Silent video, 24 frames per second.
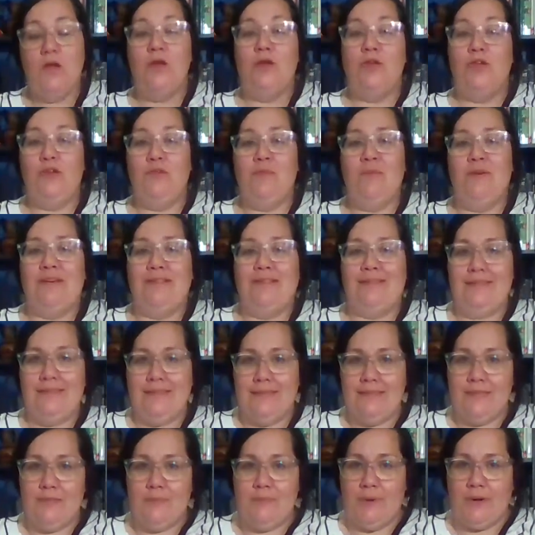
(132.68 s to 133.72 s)
You might see
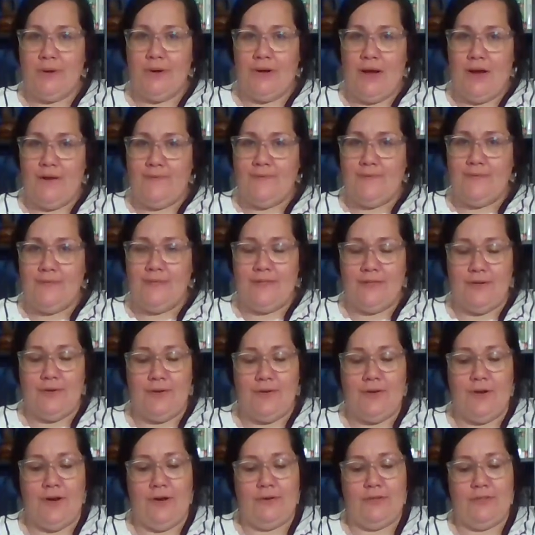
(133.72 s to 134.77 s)
this bird often in your
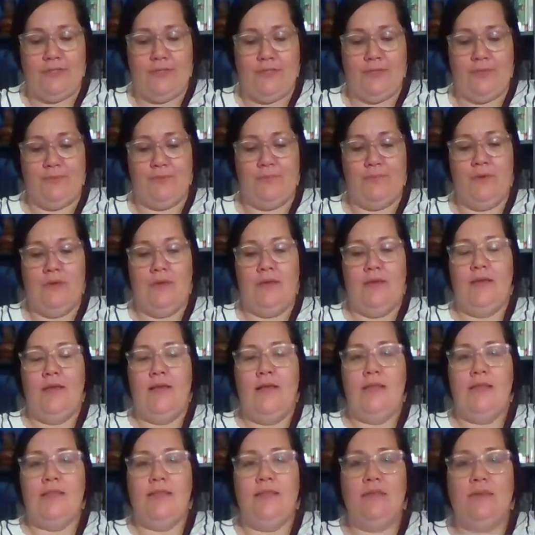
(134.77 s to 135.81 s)
yard too.
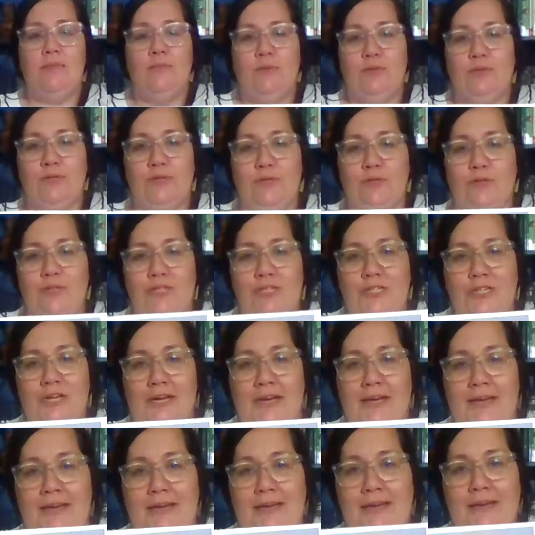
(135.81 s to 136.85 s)
The blue
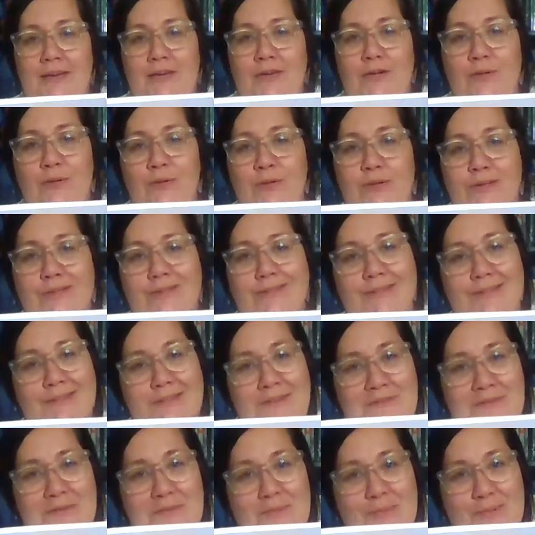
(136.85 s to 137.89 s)
jay. Who doesn't
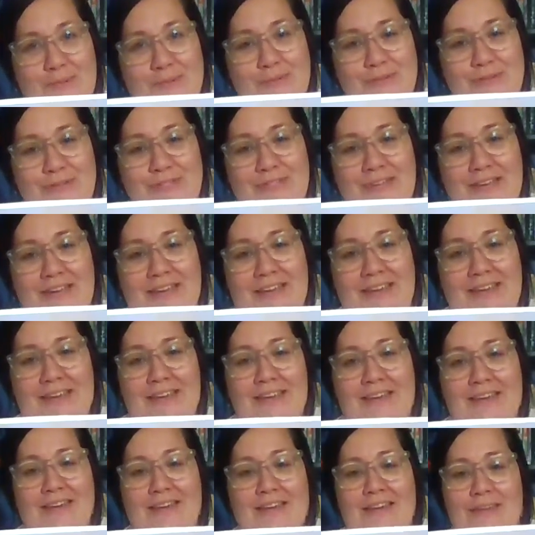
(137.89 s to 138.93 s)
love a blue jay?
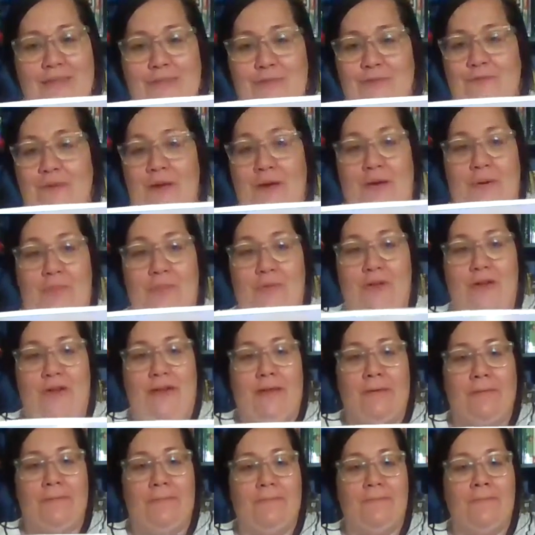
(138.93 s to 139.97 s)
He's very pretty.
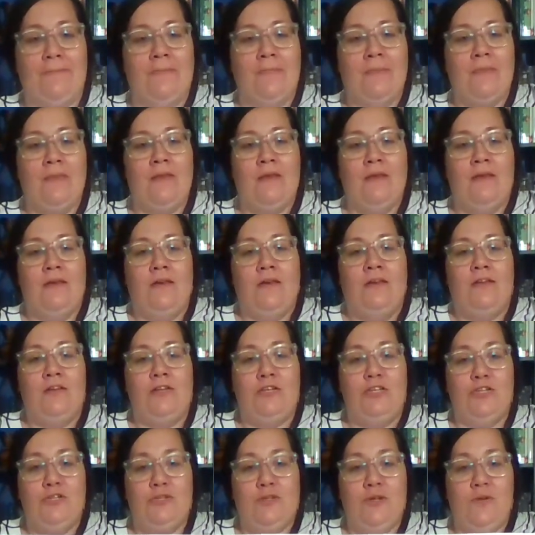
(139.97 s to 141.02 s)

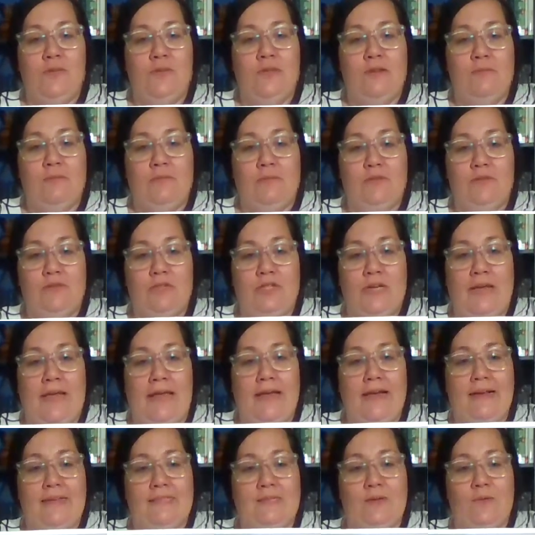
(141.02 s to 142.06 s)
Did you know that a blue jay
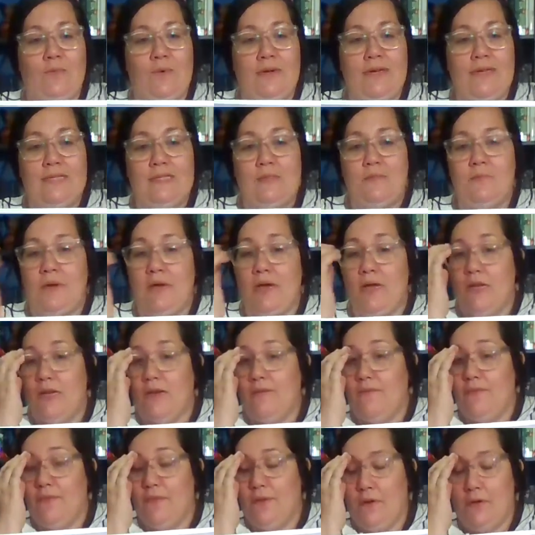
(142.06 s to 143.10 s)
has a wingspan of
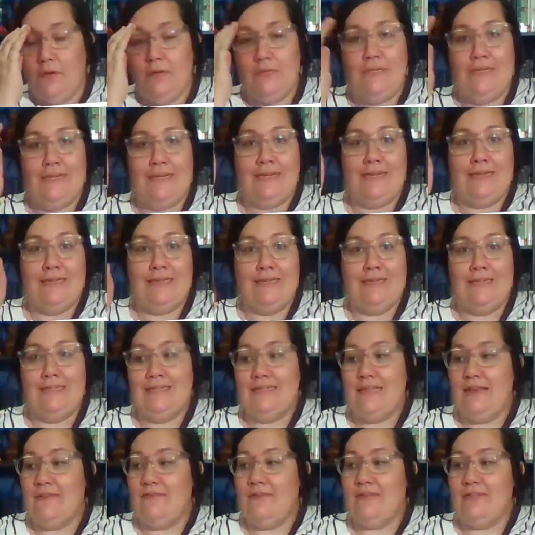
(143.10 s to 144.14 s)
13 to
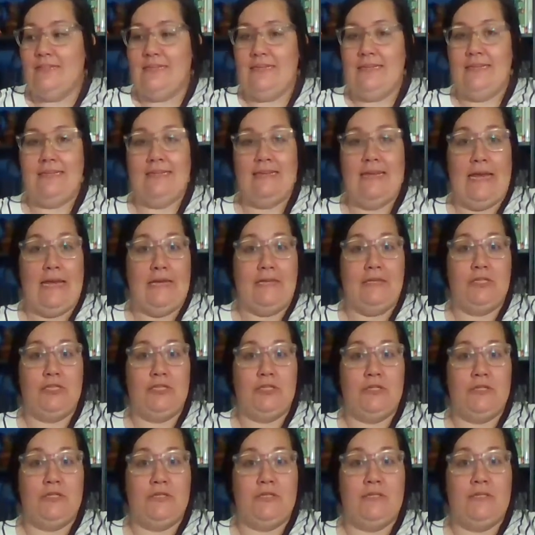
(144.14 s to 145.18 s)
17
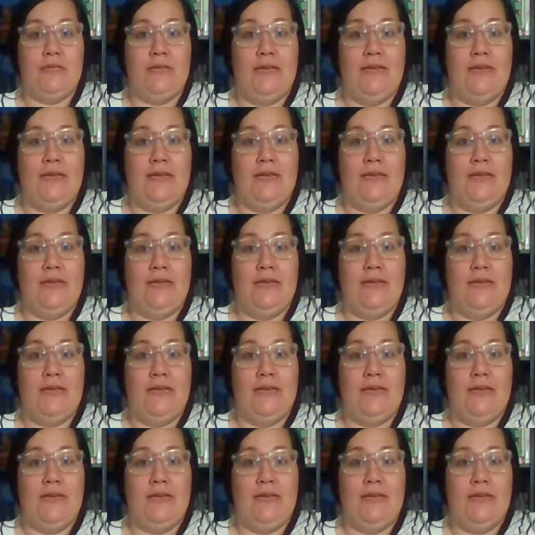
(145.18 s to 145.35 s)
inches?